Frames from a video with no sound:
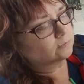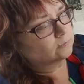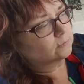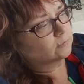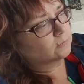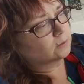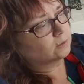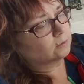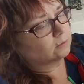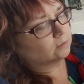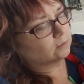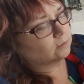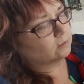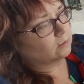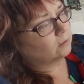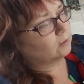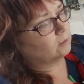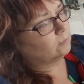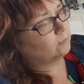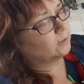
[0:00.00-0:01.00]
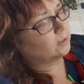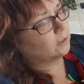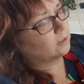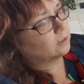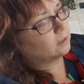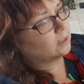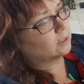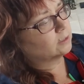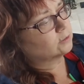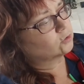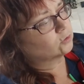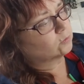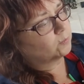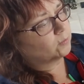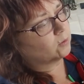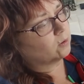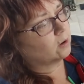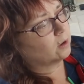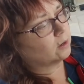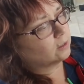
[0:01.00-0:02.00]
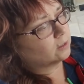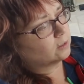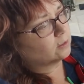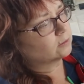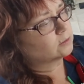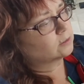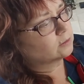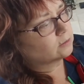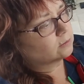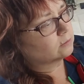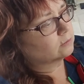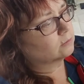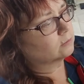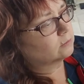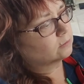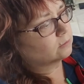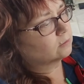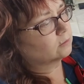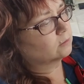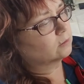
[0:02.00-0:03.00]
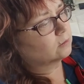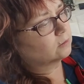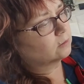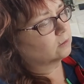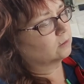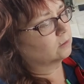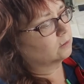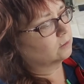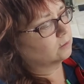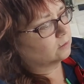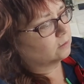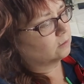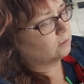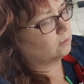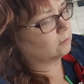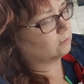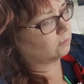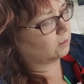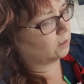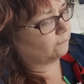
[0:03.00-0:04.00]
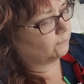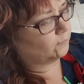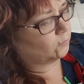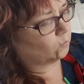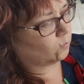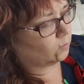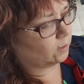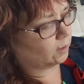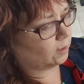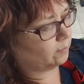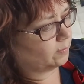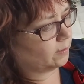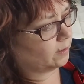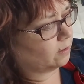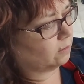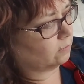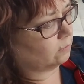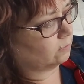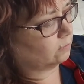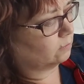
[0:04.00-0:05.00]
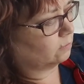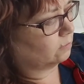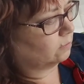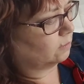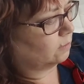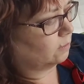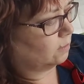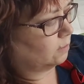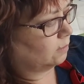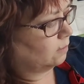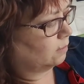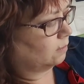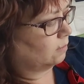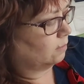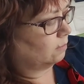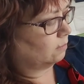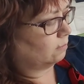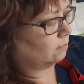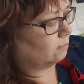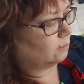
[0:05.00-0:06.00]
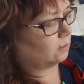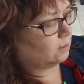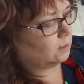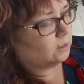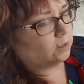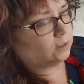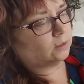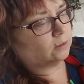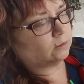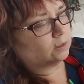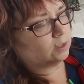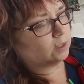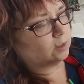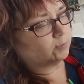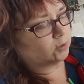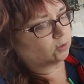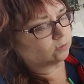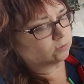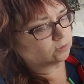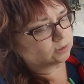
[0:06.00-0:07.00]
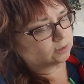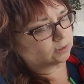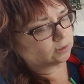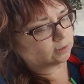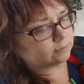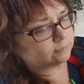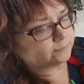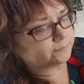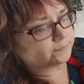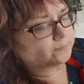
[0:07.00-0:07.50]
And being a natural product, you don't have to worry about any chemicals in it.